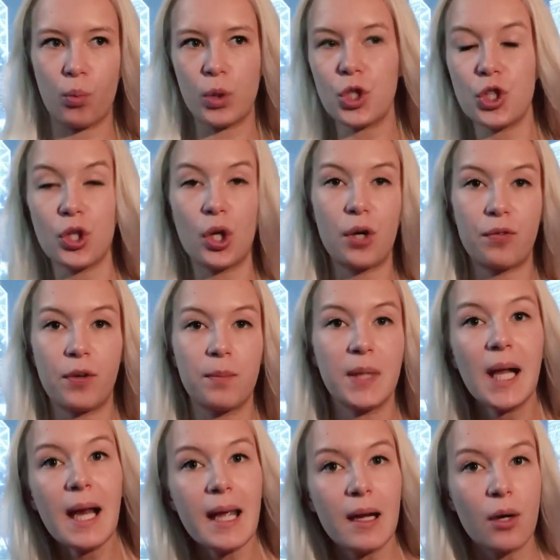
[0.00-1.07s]
which you're
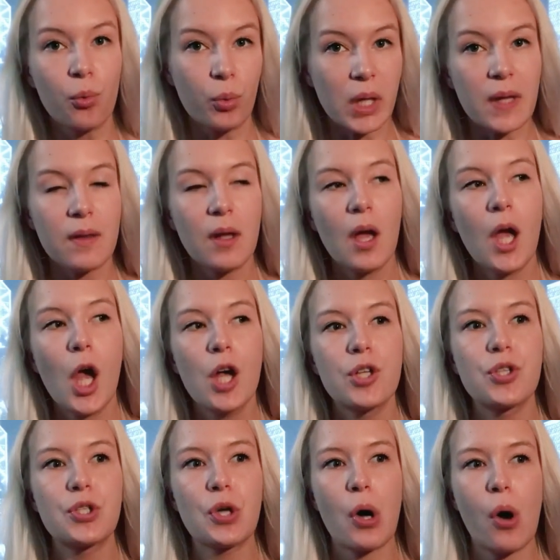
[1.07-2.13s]
familiar with,
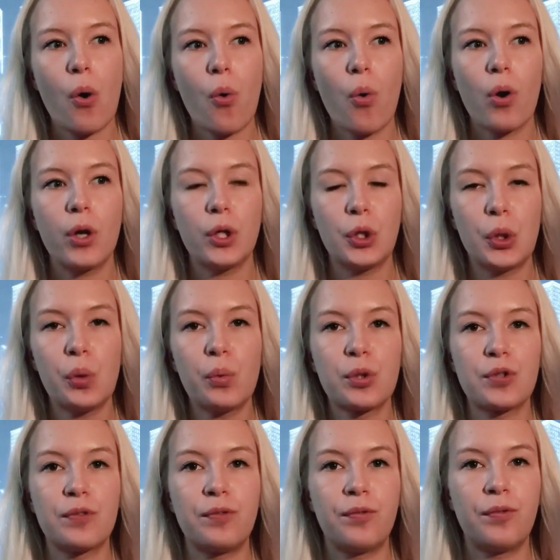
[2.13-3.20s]
so you
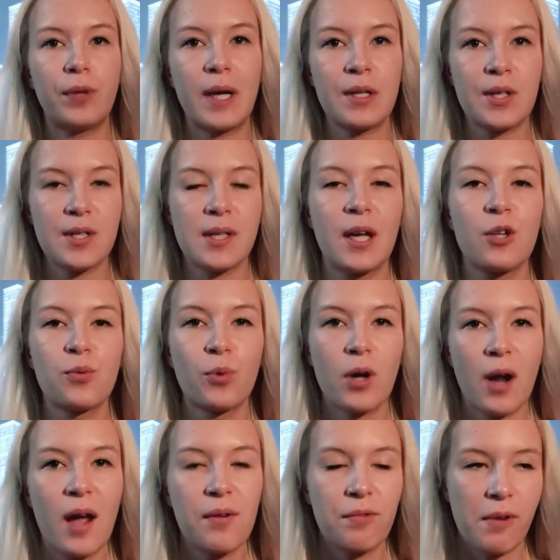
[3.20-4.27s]
would understand
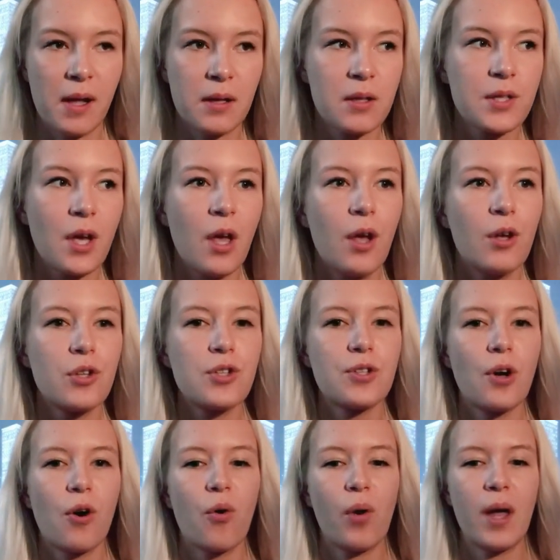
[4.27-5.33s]
what I felt.
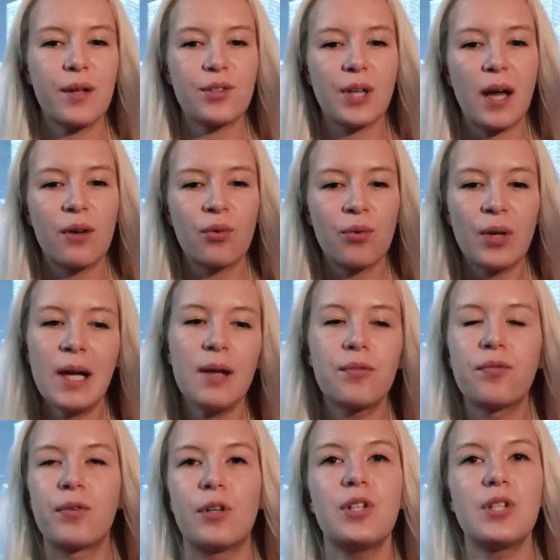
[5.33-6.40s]
So, and I really
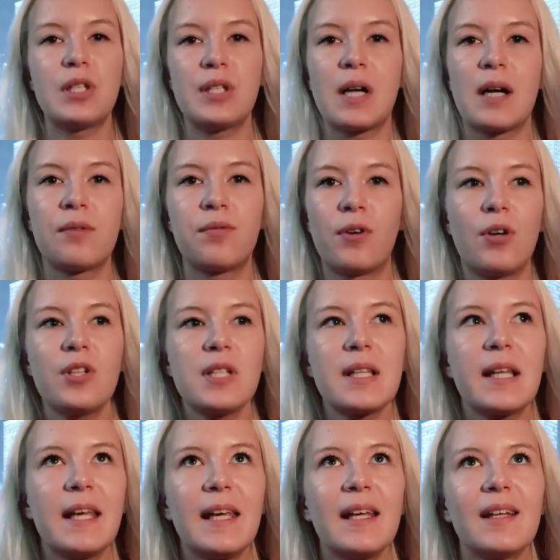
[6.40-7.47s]

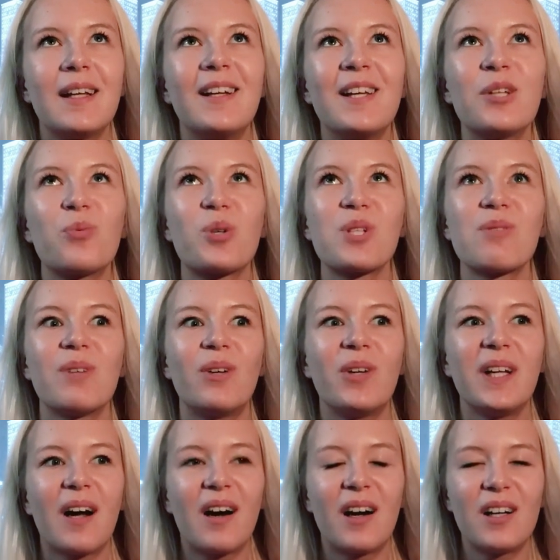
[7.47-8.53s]
firstly, it was
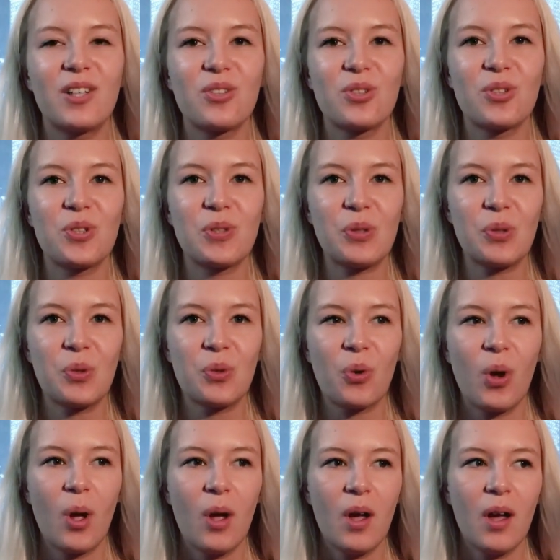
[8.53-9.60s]
very hard
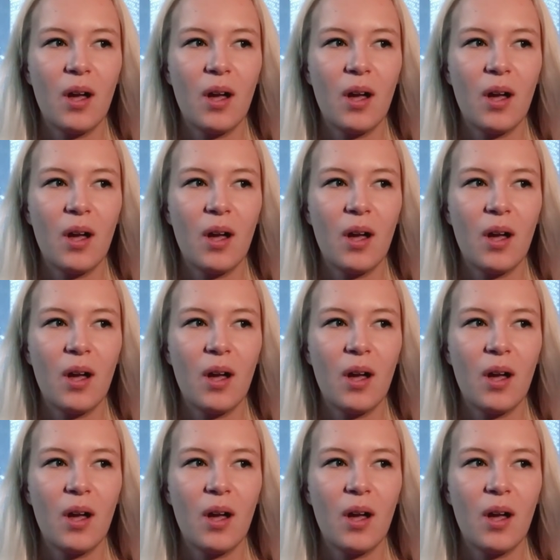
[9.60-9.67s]
to